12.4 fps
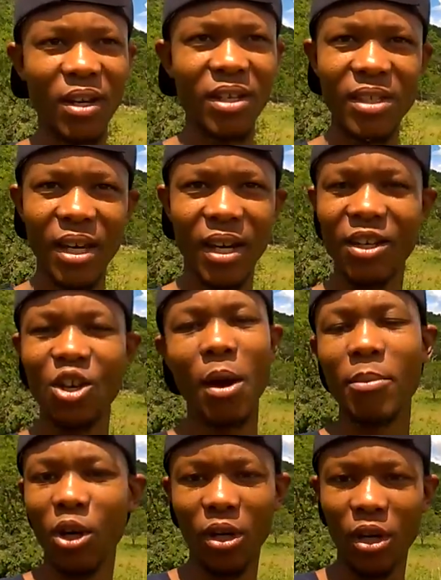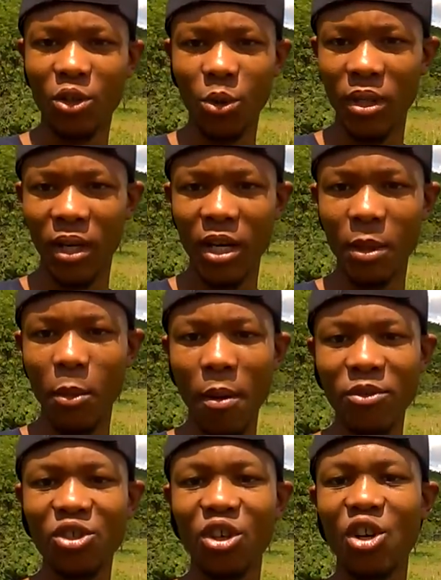So I decided, no, I'm not gonna do that
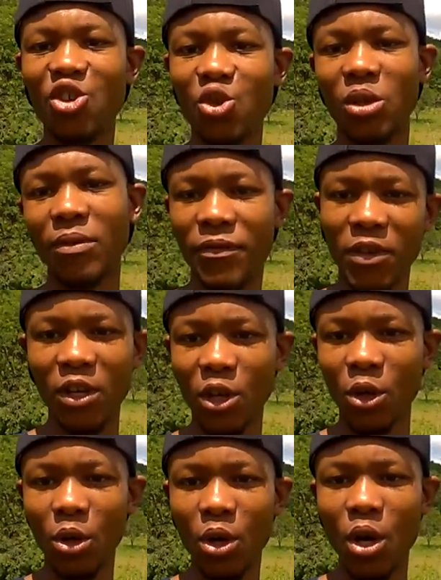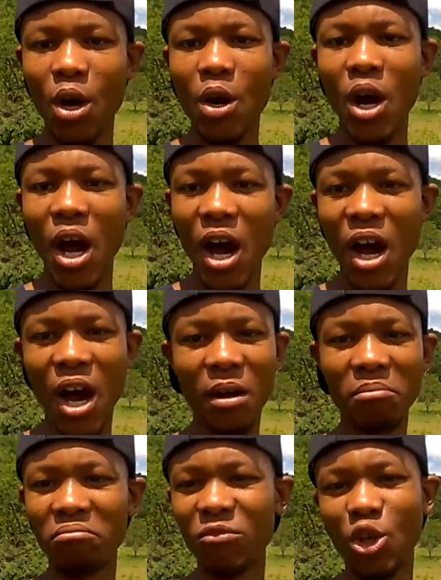anymore. I'm just gonna shoot a video,
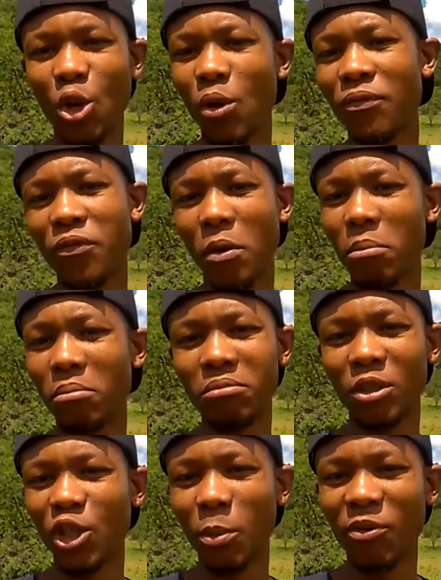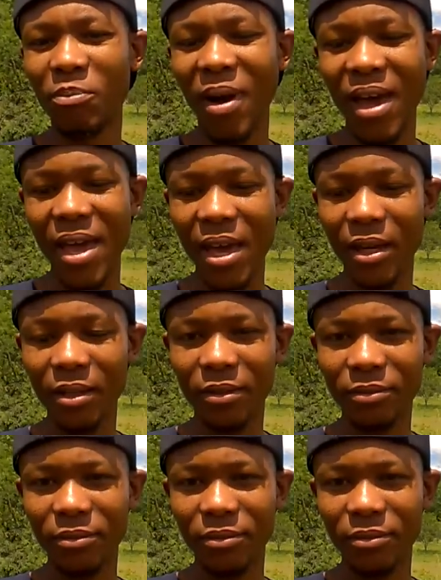from the top of my head.